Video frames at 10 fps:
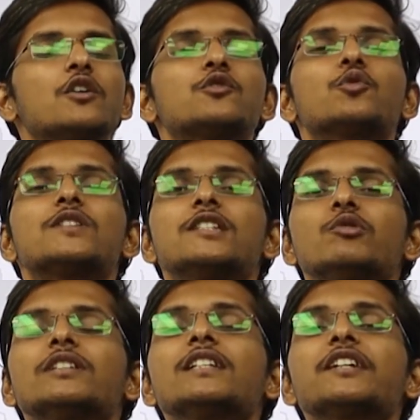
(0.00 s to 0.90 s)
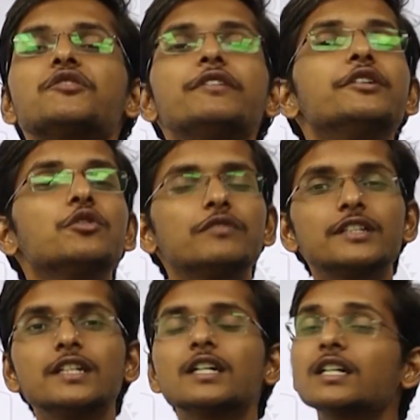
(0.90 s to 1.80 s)
So see you in the next video
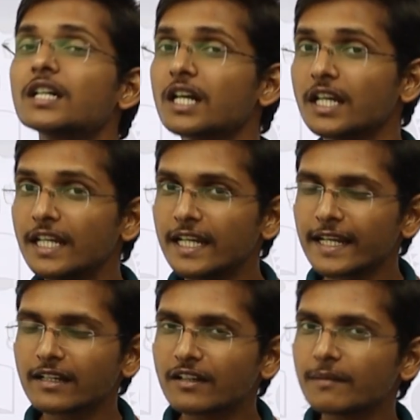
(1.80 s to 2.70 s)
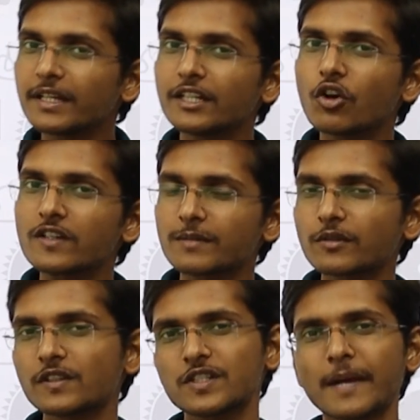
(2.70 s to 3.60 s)
with the remaining concept
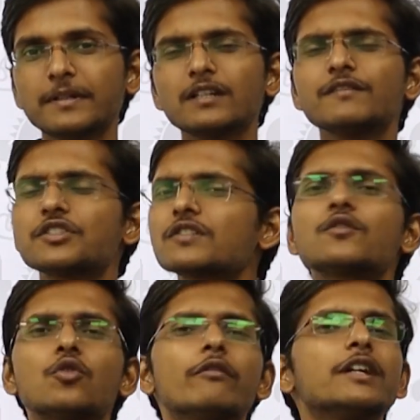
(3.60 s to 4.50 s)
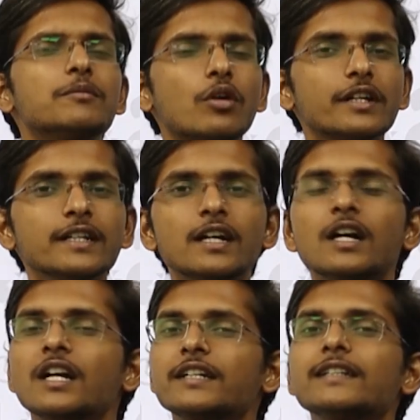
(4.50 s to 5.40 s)
of this chapter, which is covalent bonding.
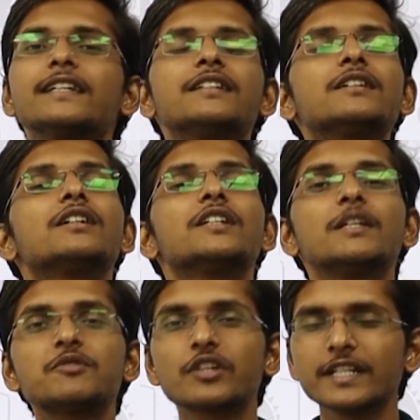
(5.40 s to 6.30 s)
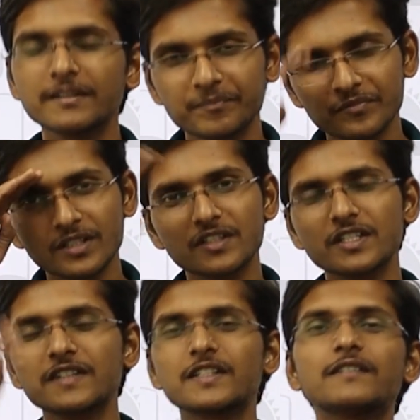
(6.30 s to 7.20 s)
Till then, keep studying,
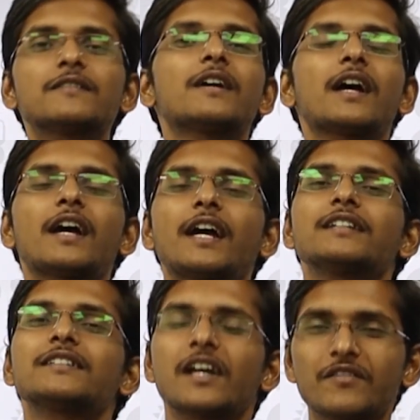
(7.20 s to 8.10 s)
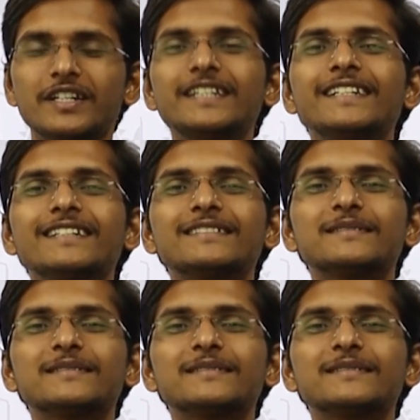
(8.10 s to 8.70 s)
stay safe, and have a great day.